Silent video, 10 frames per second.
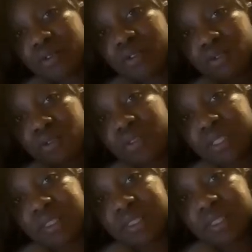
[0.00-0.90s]
going to
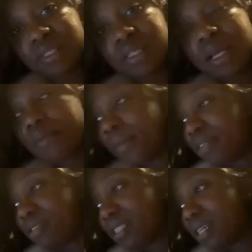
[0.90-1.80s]
strengthen my
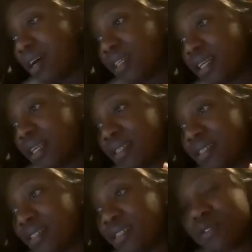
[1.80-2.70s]
critical
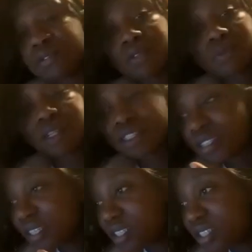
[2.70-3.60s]
analysis skills, my
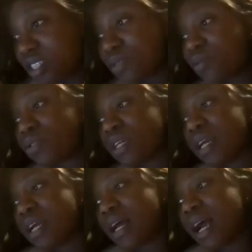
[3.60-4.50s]
research skills,
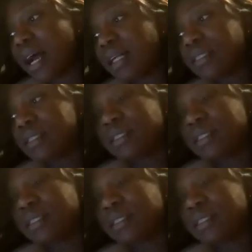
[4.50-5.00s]
and